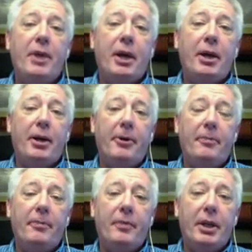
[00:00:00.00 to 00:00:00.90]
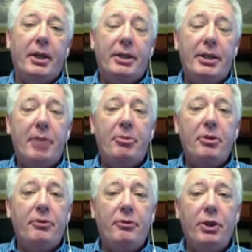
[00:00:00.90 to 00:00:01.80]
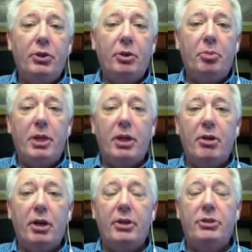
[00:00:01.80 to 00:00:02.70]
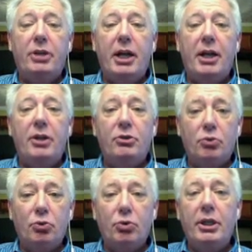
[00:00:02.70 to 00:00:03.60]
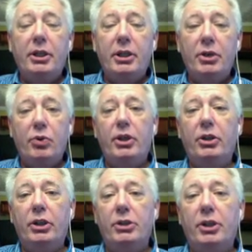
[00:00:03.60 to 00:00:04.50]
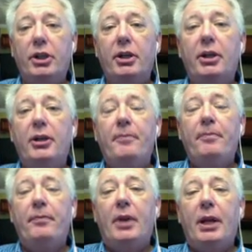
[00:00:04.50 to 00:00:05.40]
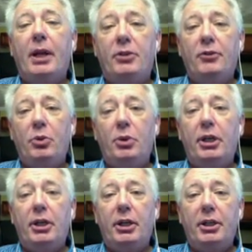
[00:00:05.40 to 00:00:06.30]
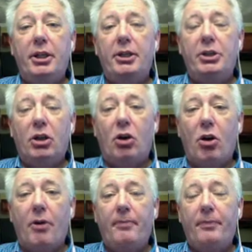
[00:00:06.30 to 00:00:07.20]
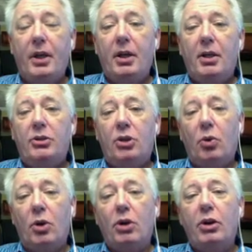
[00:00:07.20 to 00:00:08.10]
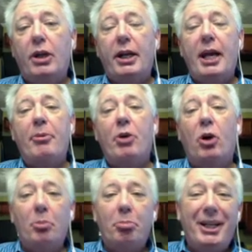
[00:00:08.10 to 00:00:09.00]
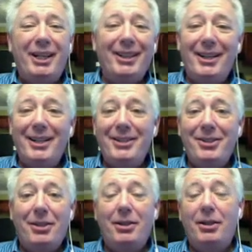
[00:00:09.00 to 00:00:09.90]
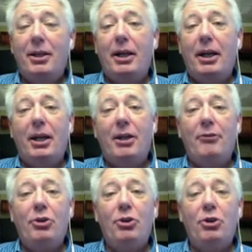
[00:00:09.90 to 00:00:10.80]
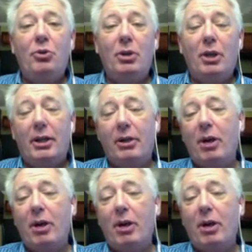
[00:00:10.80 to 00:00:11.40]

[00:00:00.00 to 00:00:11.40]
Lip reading: a depth of field appearance that is really realistic, as if you would get in a DSLR. So we're going to look at an app called Big Lens, and if you would like to